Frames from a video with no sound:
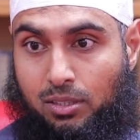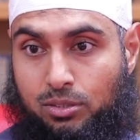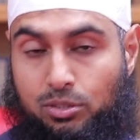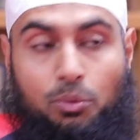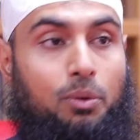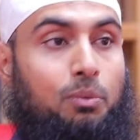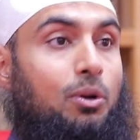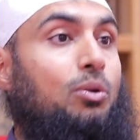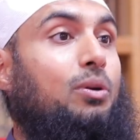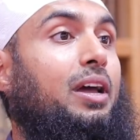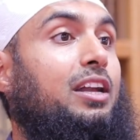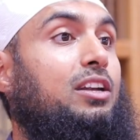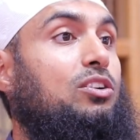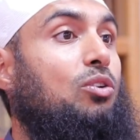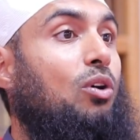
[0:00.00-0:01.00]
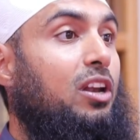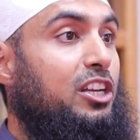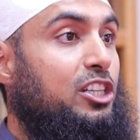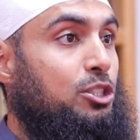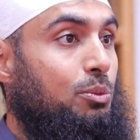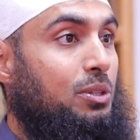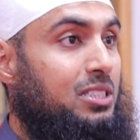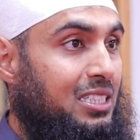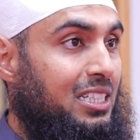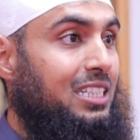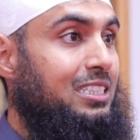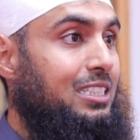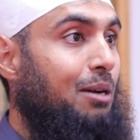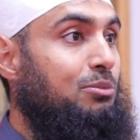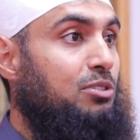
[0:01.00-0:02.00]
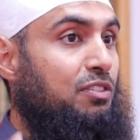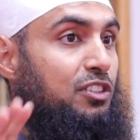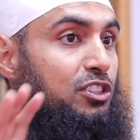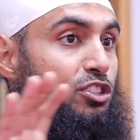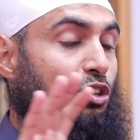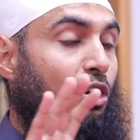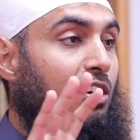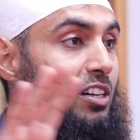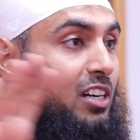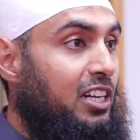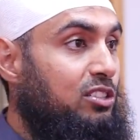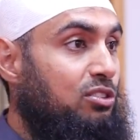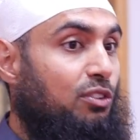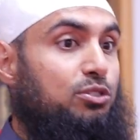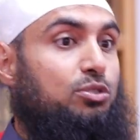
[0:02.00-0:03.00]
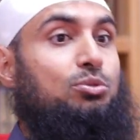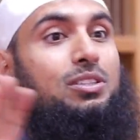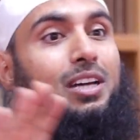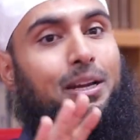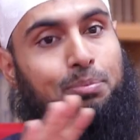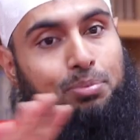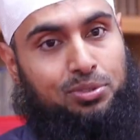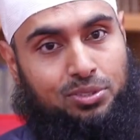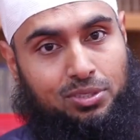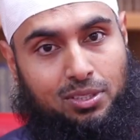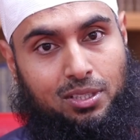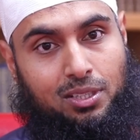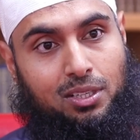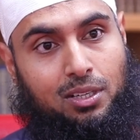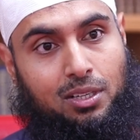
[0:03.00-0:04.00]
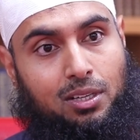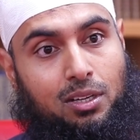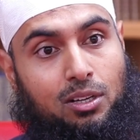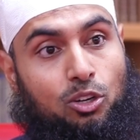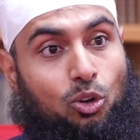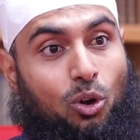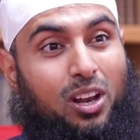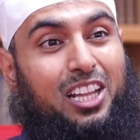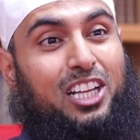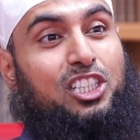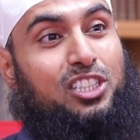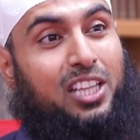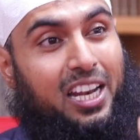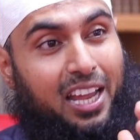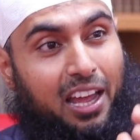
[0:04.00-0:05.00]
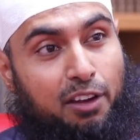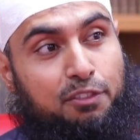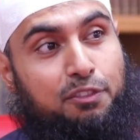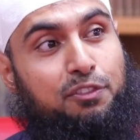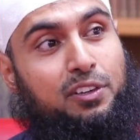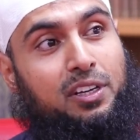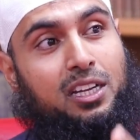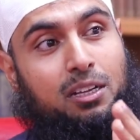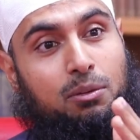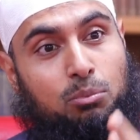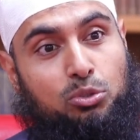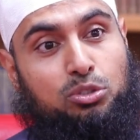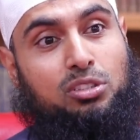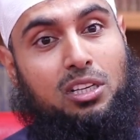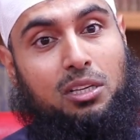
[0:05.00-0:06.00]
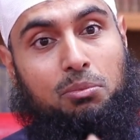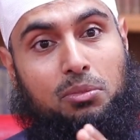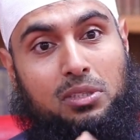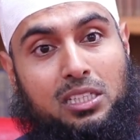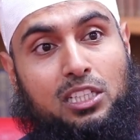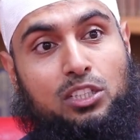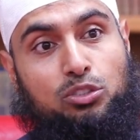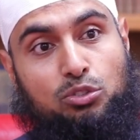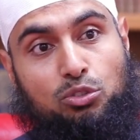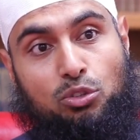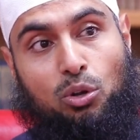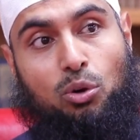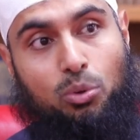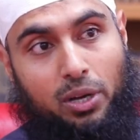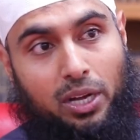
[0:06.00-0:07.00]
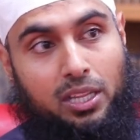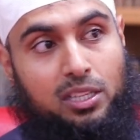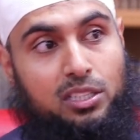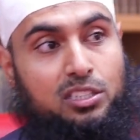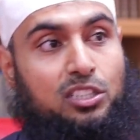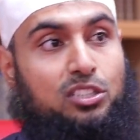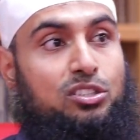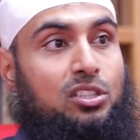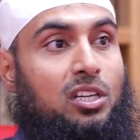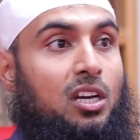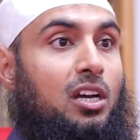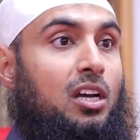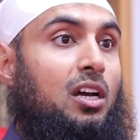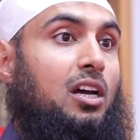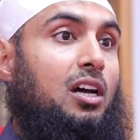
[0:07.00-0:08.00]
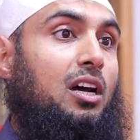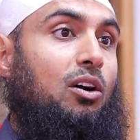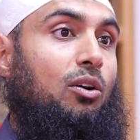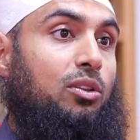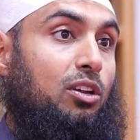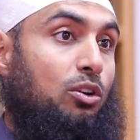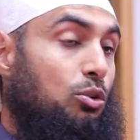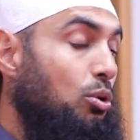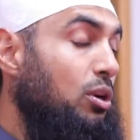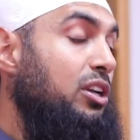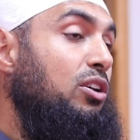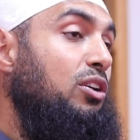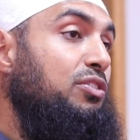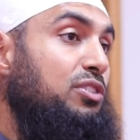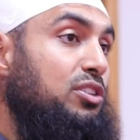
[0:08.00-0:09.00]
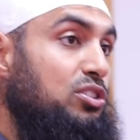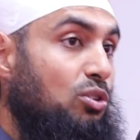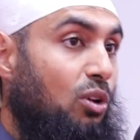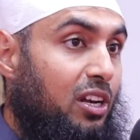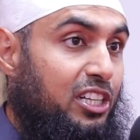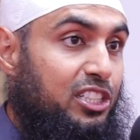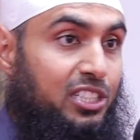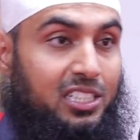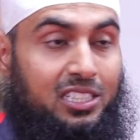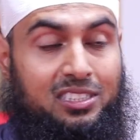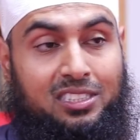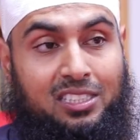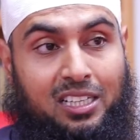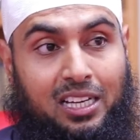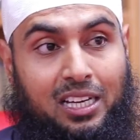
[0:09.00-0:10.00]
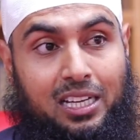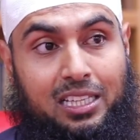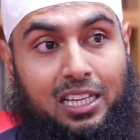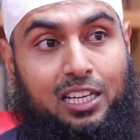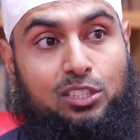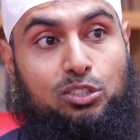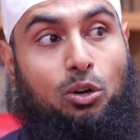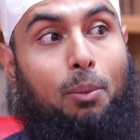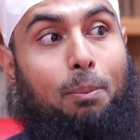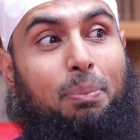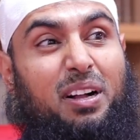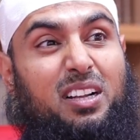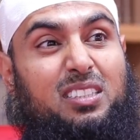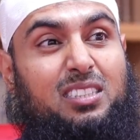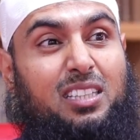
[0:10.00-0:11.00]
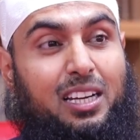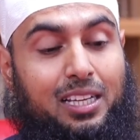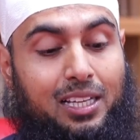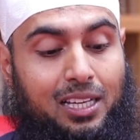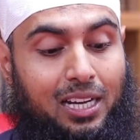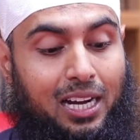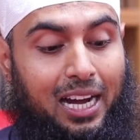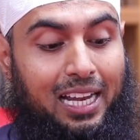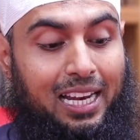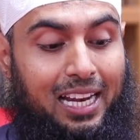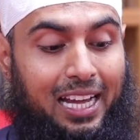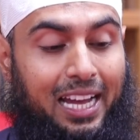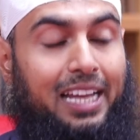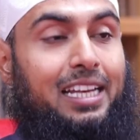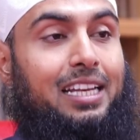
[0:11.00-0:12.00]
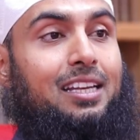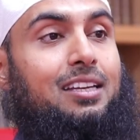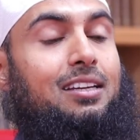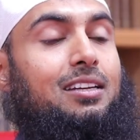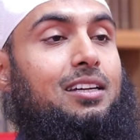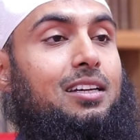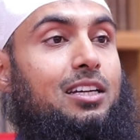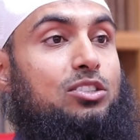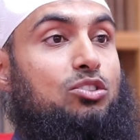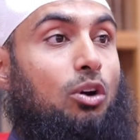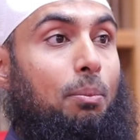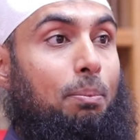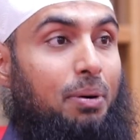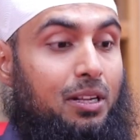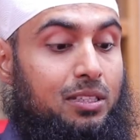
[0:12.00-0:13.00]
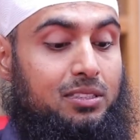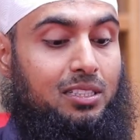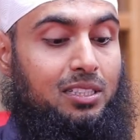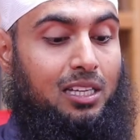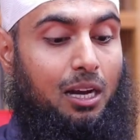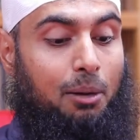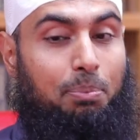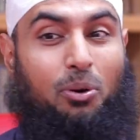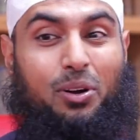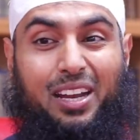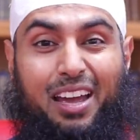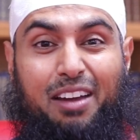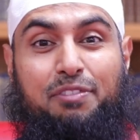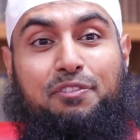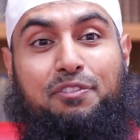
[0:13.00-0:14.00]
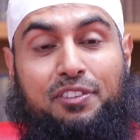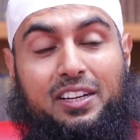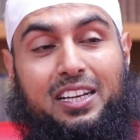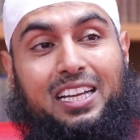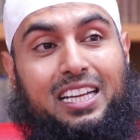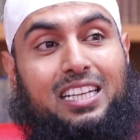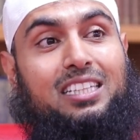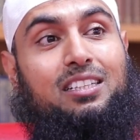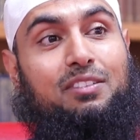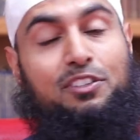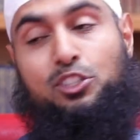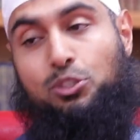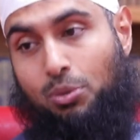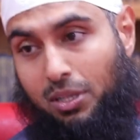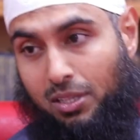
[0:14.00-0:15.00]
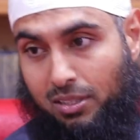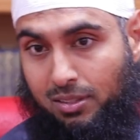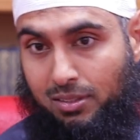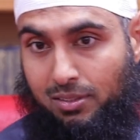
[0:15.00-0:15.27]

So when we look at knowledge, we see in terms of its genre, it's of two types. Knowledge that every Muslim needs to know. And this is, or the ruling of this knowledge is, that it's compulsory ala al-ayn. It's compulsory upon every individual.